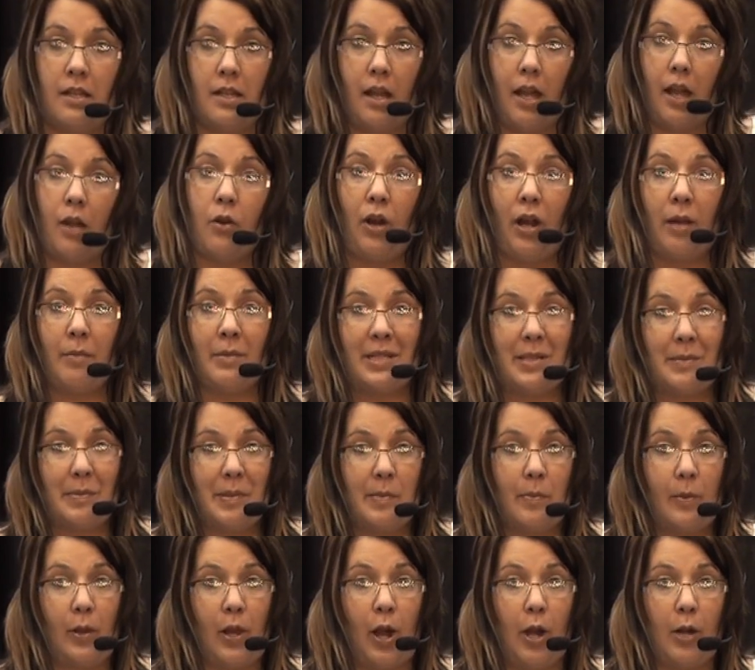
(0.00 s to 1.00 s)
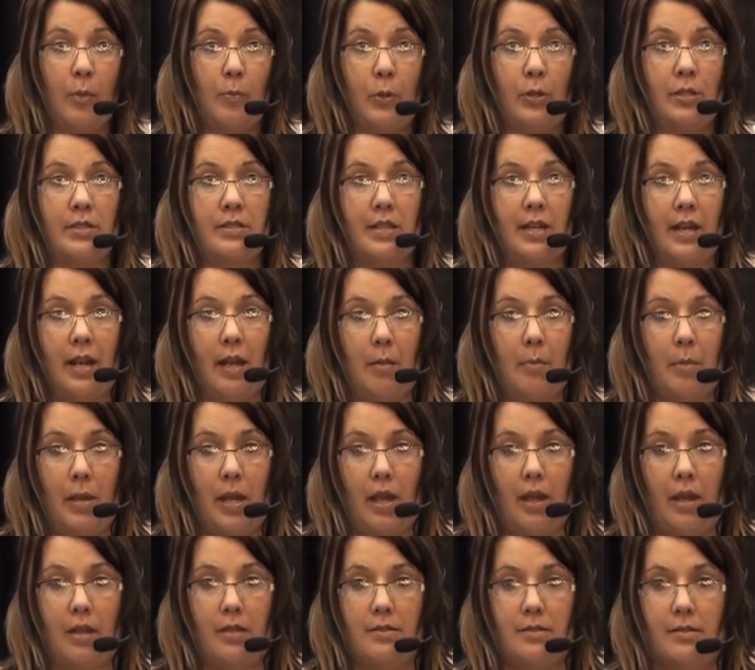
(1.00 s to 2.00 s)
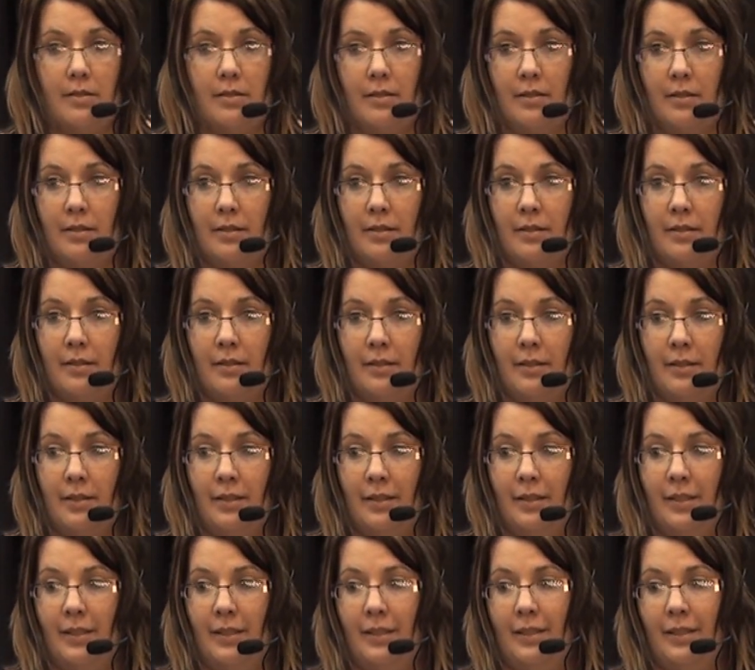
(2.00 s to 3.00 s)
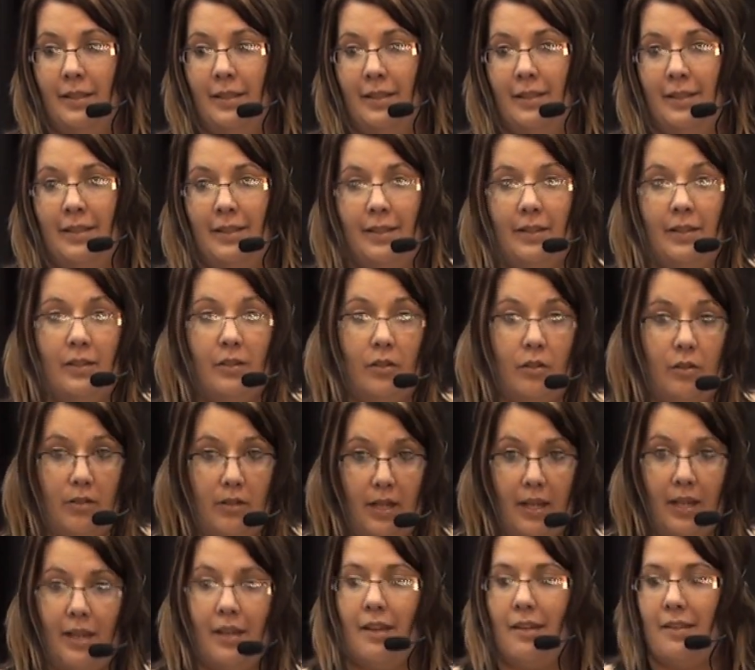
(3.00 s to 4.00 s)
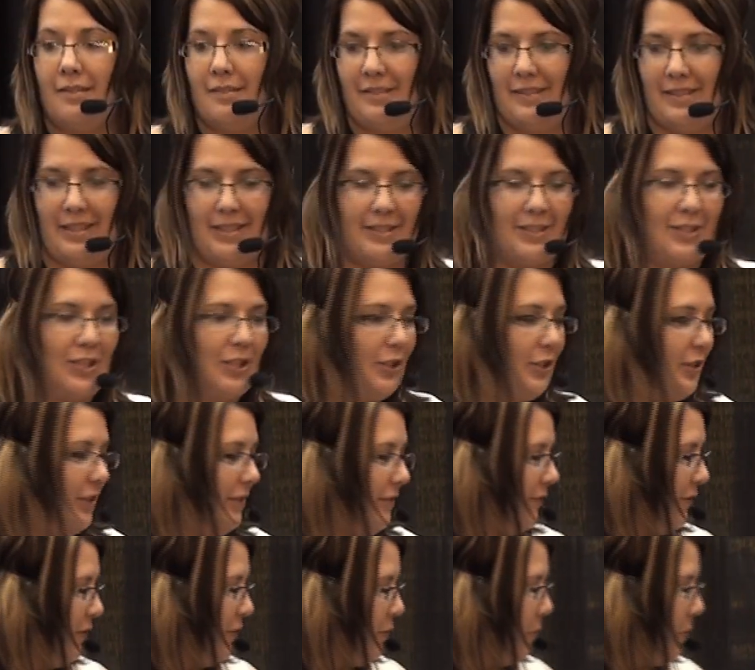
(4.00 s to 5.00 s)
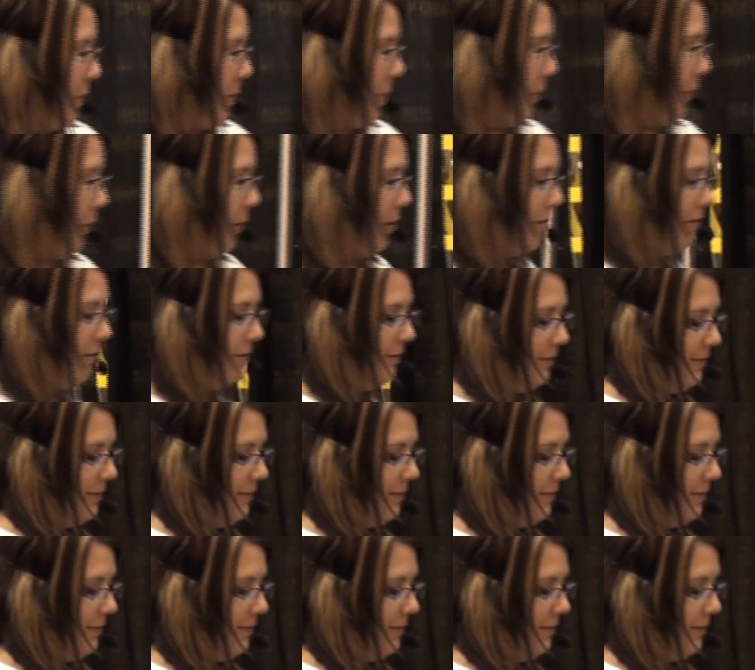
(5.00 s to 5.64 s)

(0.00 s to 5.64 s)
How many people are printing on bags? Okay, that's good. Few people.